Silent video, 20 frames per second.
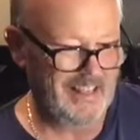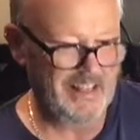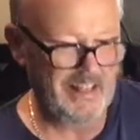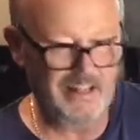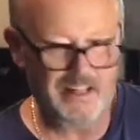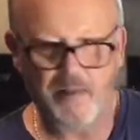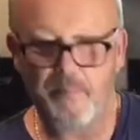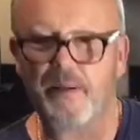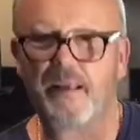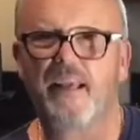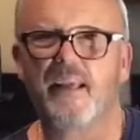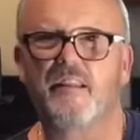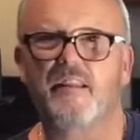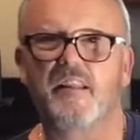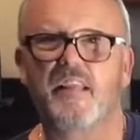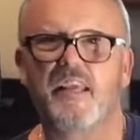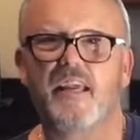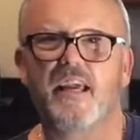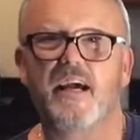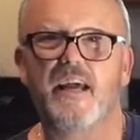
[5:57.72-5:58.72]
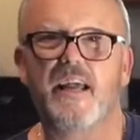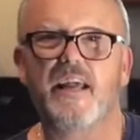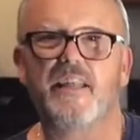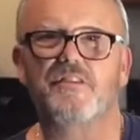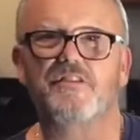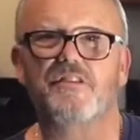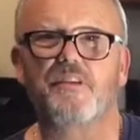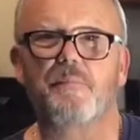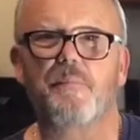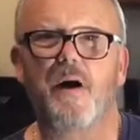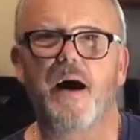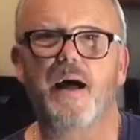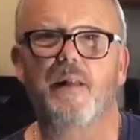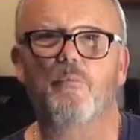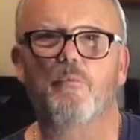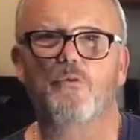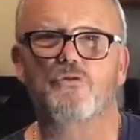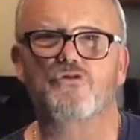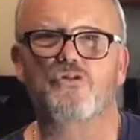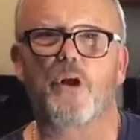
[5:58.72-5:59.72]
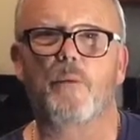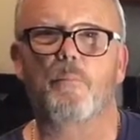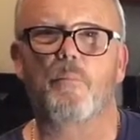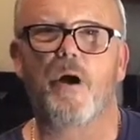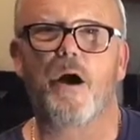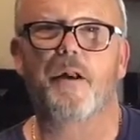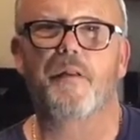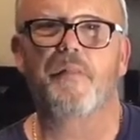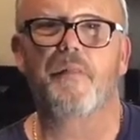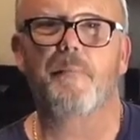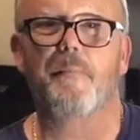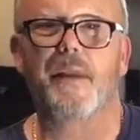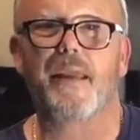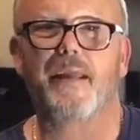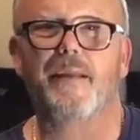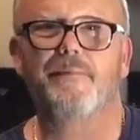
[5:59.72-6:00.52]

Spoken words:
Let me get the Instapot and we'll start browning the meat.